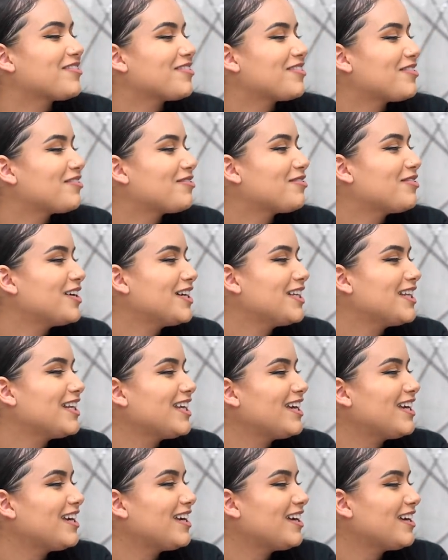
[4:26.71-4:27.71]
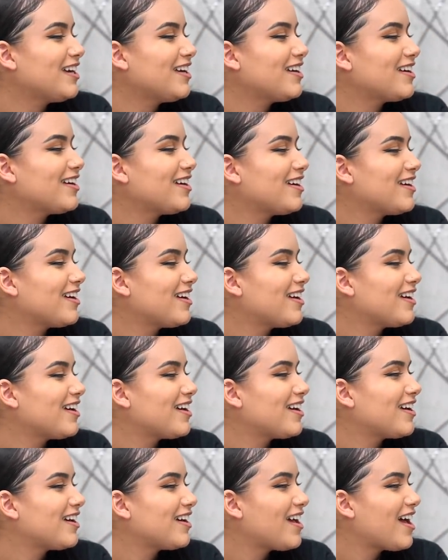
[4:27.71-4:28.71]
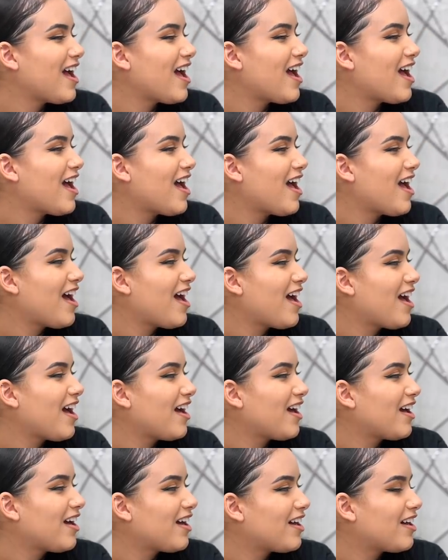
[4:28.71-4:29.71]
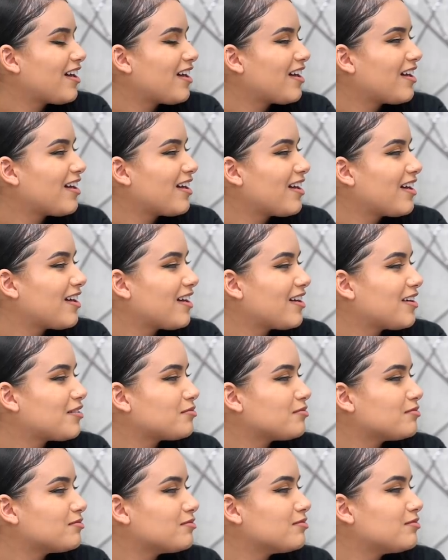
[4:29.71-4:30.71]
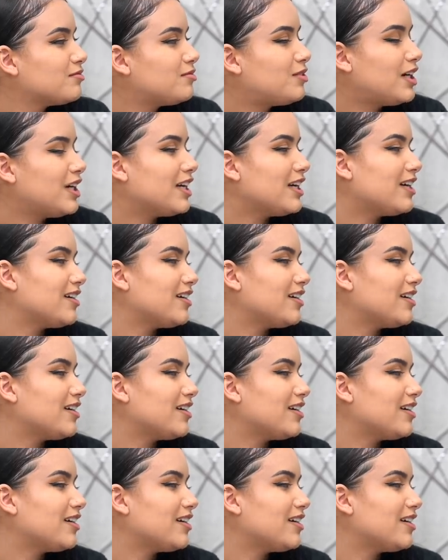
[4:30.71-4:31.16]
No words are spoken by the person on screen.